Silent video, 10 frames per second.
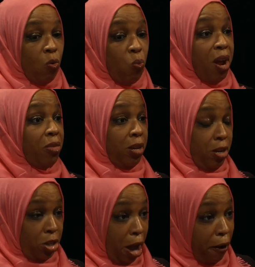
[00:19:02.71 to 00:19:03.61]
with
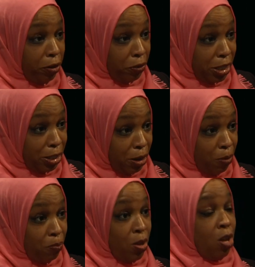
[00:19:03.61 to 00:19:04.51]

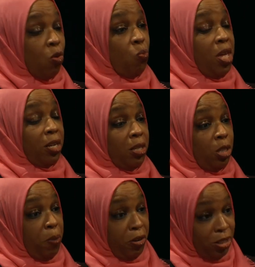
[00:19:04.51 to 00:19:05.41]
terrorism, oh, wow. with
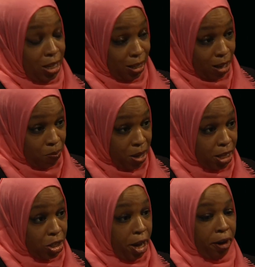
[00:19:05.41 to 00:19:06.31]
conspiracy mm-hmm. to
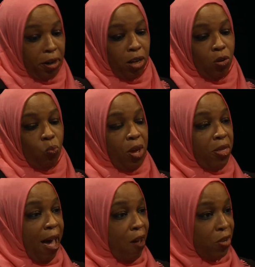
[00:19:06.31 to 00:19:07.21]
commit terror, with
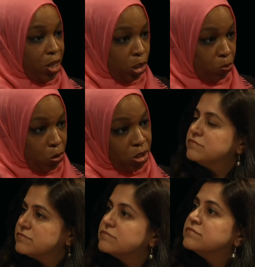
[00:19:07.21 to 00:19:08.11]
having
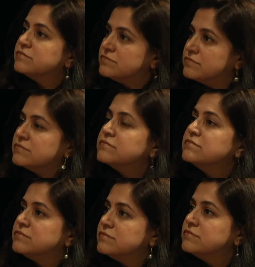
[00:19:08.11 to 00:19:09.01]
explosive devices.
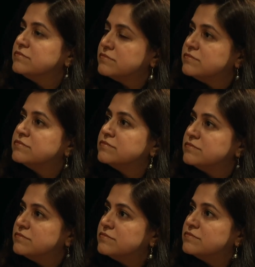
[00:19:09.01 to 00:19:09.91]
And so
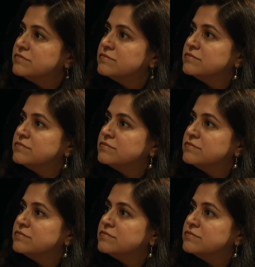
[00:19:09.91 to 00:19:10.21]
now